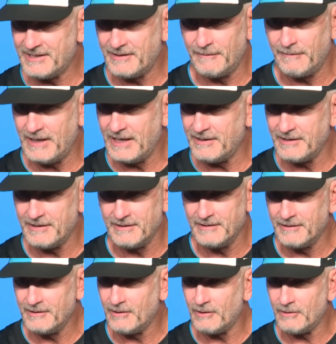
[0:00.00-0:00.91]
defended,
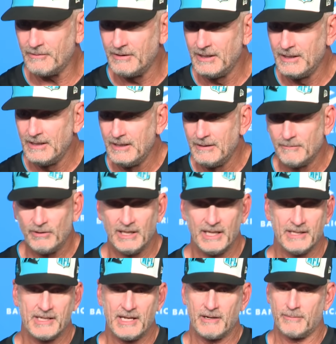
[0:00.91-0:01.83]
you know,
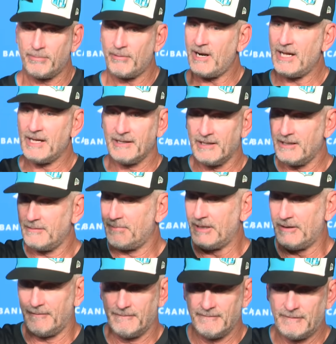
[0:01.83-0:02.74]
plays that are probably going to
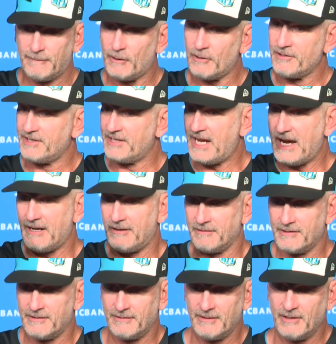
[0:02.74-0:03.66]
be first
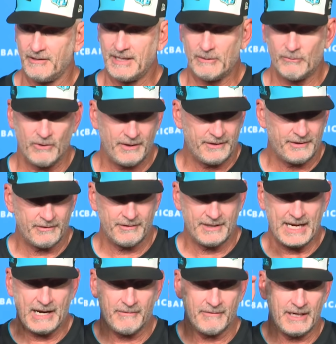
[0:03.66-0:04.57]
downs. You know, that one third
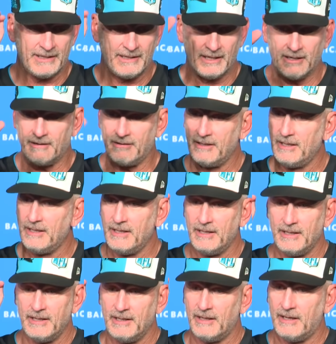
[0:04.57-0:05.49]
down right there,
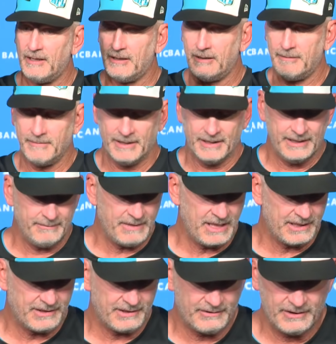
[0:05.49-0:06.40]
he
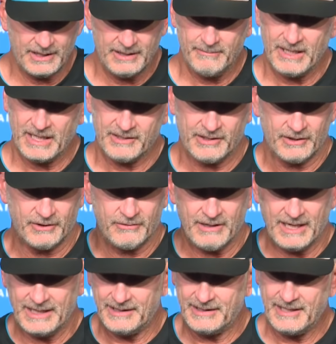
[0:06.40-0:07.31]
makes a
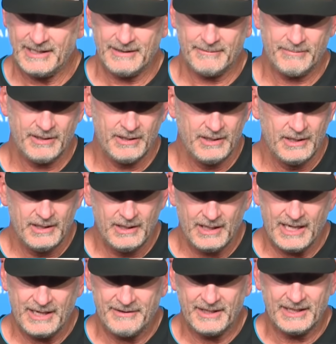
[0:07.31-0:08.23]
great tip.
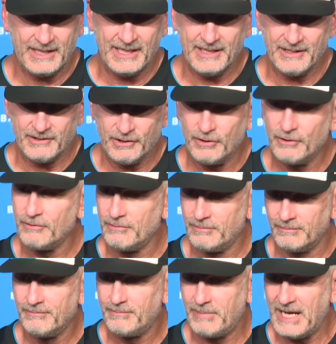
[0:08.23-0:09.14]
I think he had
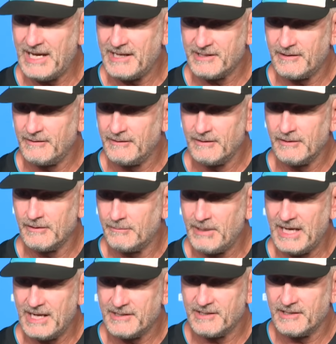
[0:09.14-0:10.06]
two
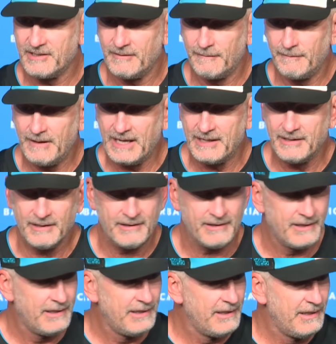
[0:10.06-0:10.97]
passes
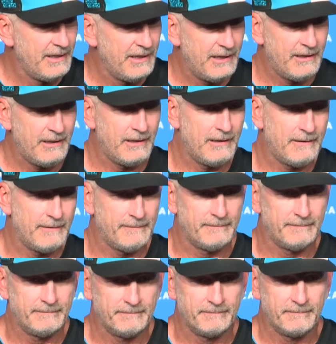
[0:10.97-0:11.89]
defended,
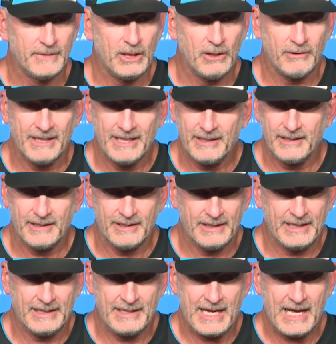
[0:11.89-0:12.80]

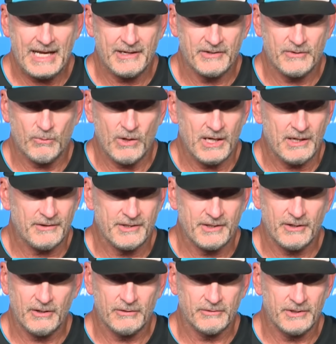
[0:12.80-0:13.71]
in that as well.
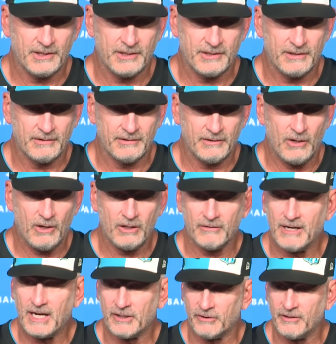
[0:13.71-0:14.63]
So just an
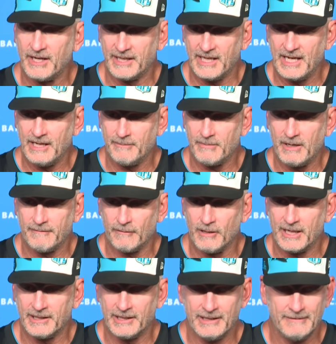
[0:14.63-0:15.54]
all-around great game by
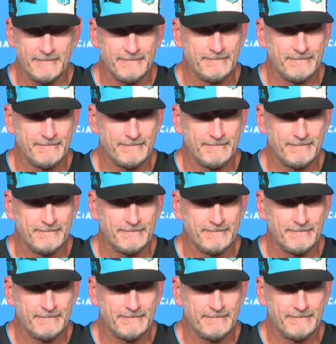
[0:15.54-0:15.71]
Frankie.